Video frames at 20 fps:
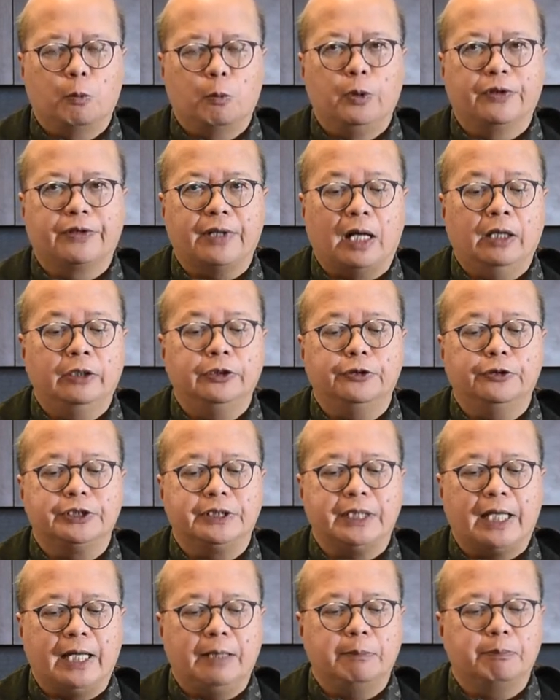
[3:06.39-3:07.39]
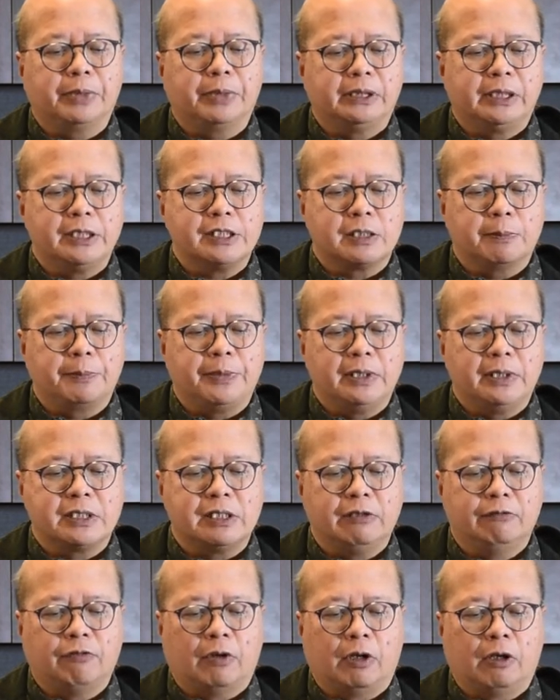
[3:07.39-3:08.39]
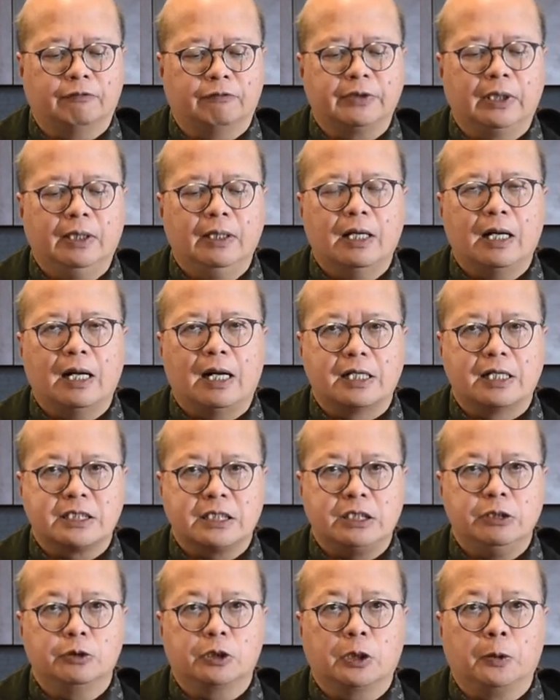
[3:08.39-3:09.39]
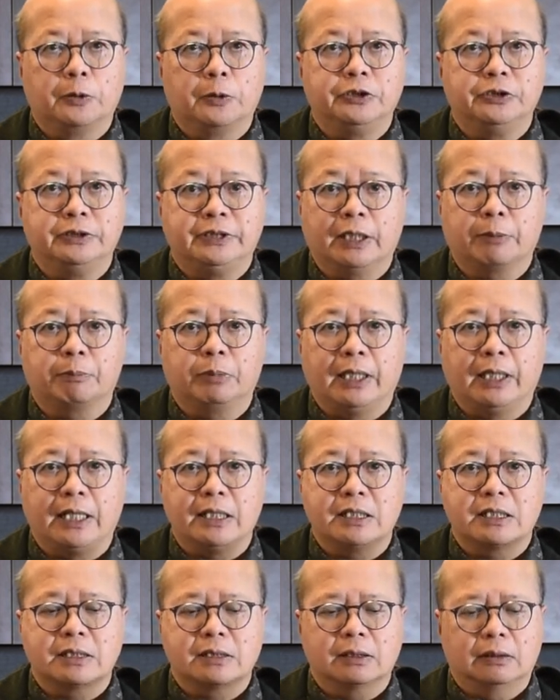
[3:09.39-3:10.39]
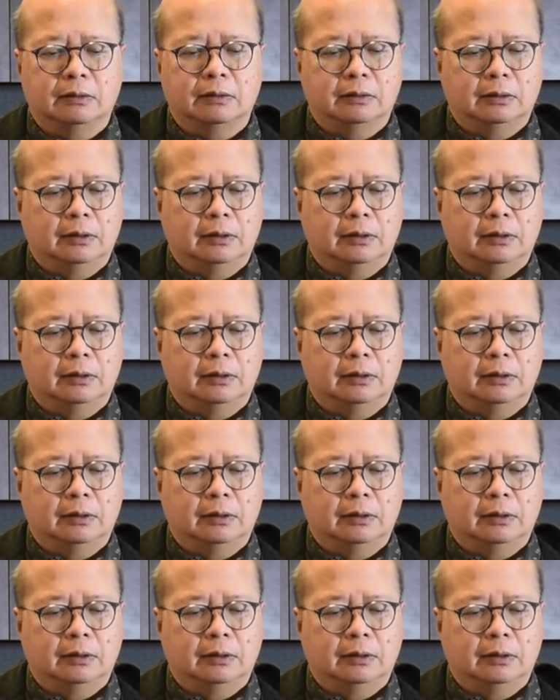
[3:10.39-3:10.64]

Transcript: with under 10 participants involved are still going to take place.